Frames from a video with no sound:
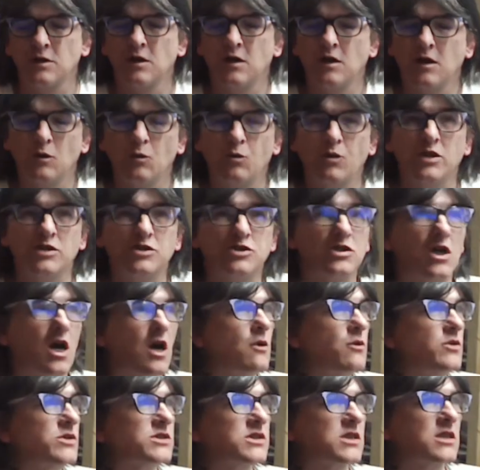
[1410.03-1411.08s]
which I
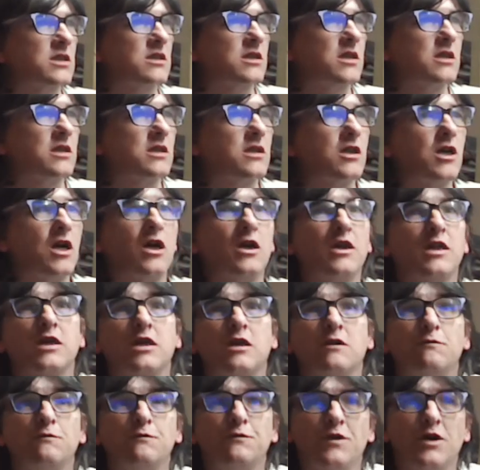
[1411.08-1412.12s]
was going to
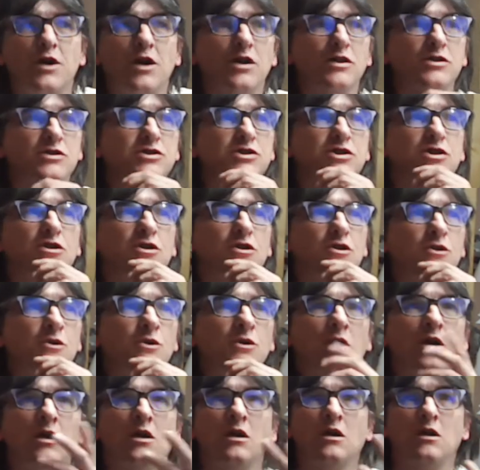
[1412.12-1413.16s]
convert to
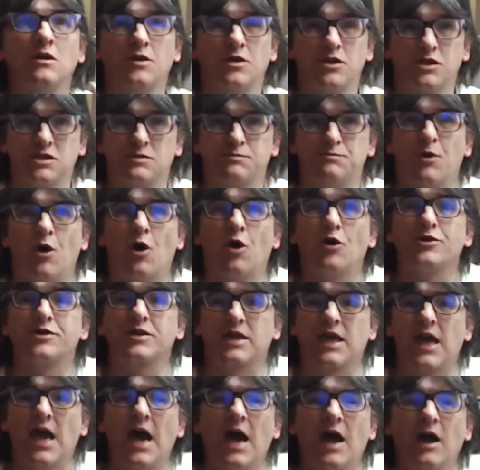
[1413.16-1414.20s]
the Spotted
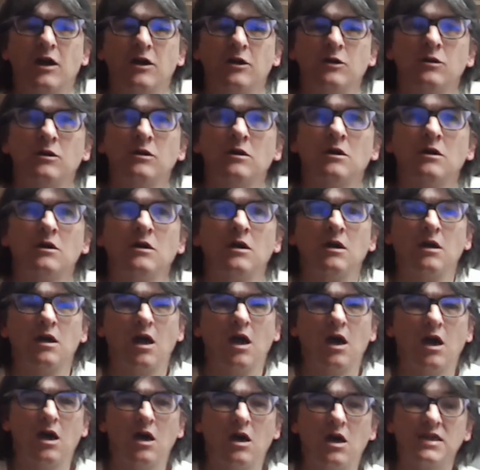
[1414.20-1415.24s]
Cow
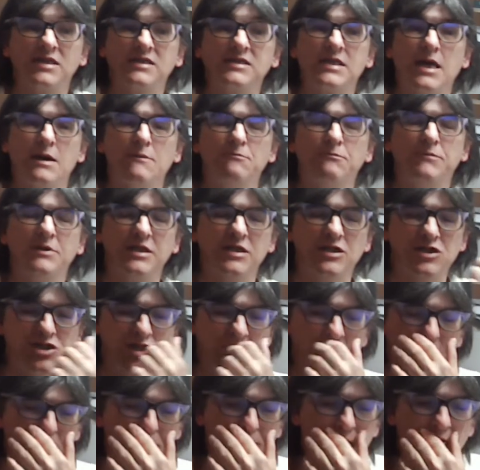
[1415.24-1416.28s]
assembly
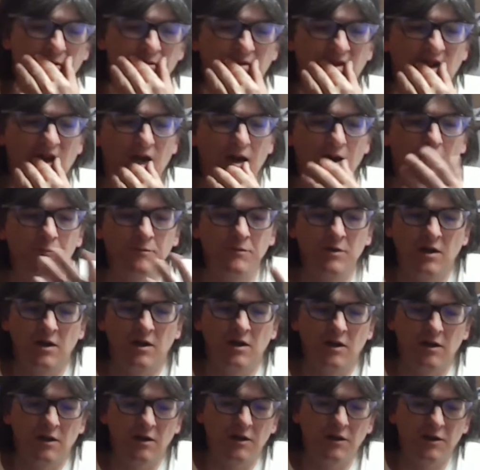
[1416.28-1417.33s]
ship.
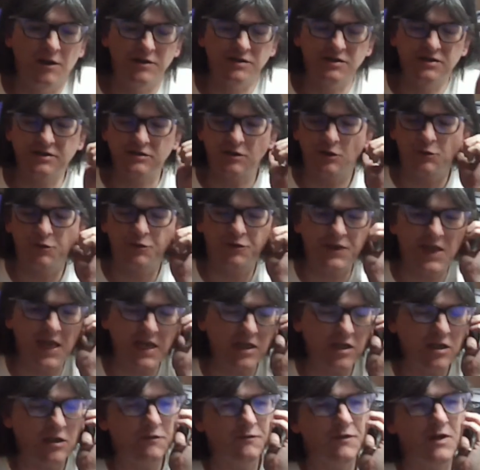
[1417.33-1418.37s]
So
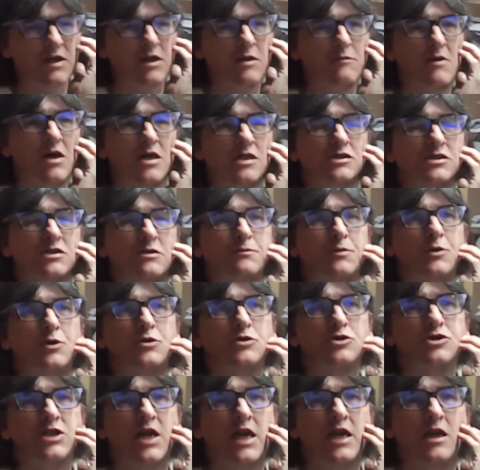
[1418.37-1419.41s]
thank you very much to Paul
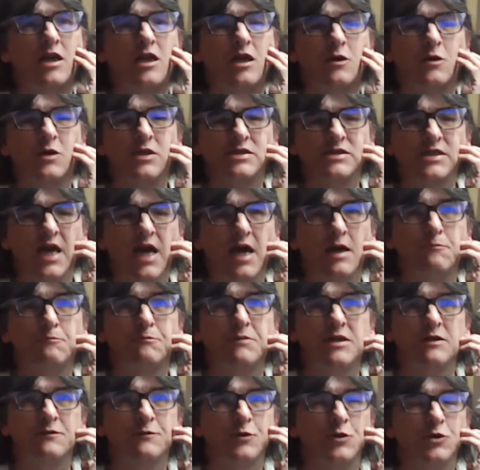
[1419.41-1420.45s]
J. Lewis and
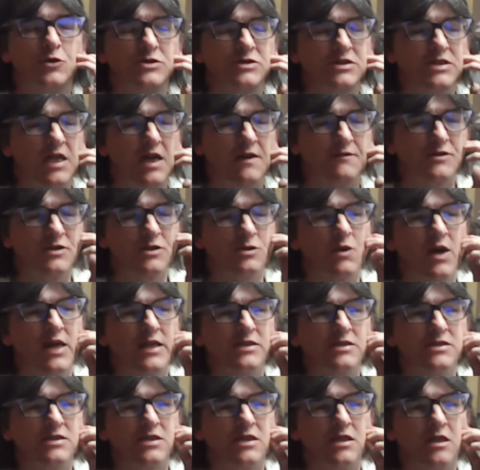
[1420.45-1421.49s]

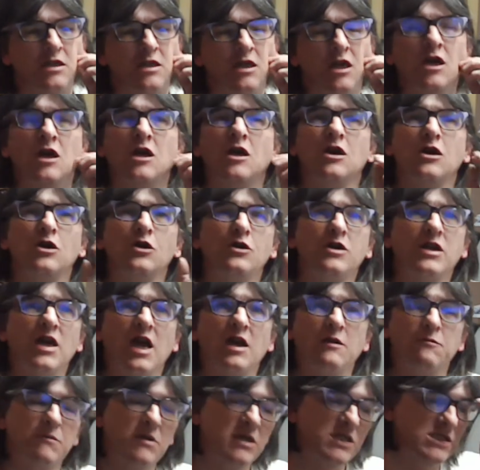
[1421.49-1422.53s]
P40F20 who
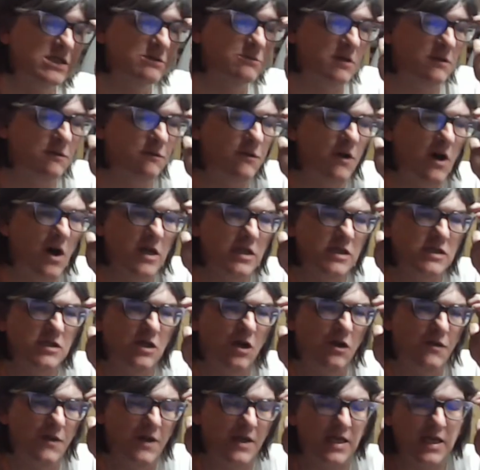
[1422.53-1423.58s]
gave me some advice
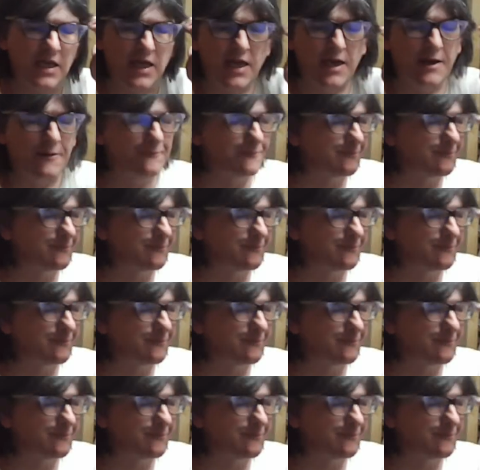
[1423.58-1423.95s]
on the kit.